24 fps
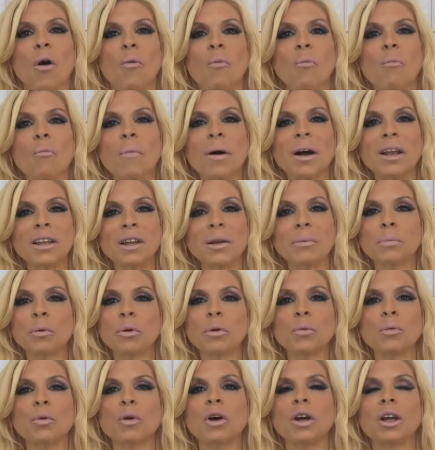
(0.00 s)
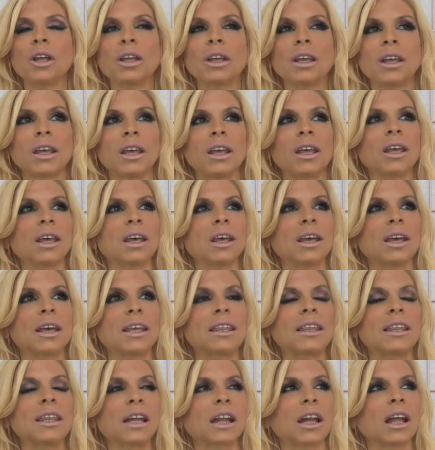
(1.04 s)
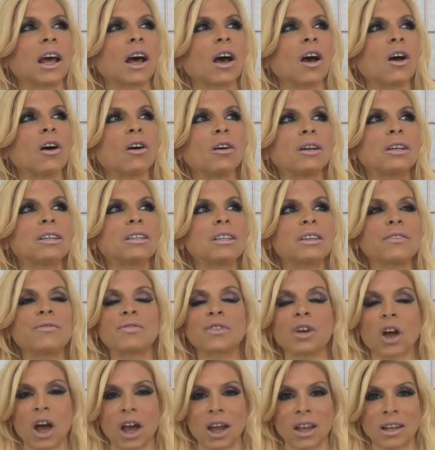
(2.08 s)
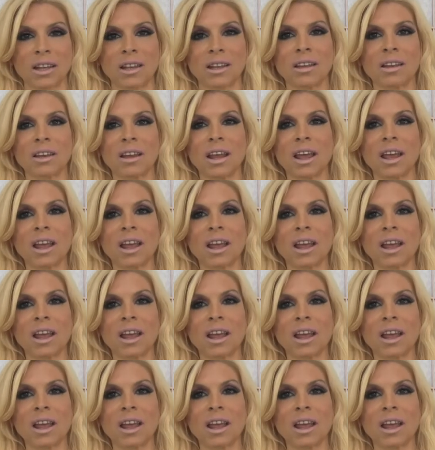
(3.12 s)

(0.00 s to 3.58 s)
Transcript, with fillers: my number one hit that I always have gotten,